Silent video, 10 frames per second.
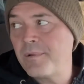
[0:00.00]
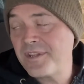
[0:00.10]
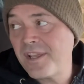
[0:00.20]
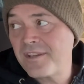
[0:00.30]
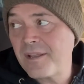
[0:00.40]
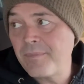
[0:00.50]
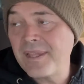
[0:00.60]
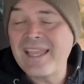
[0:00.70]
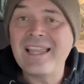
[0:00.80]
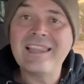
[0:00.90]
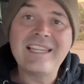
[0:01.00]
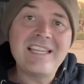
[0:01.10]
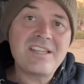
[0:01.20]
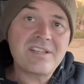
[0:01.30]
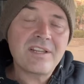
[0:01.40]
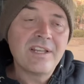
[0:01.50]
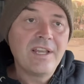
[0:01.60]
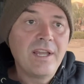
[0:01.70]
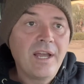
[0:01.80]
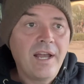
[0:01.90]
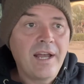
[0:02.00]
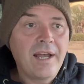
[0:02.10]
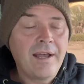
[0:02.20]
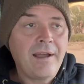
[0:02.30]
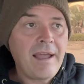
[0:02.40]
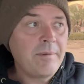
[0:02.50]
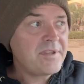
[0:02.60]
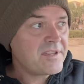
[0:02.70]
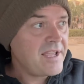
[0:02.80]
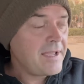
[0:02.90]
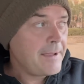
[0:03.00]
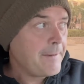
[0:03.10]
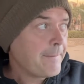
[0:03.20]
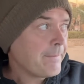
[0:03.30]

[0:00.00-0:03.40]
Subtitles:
I would say something at least, I would say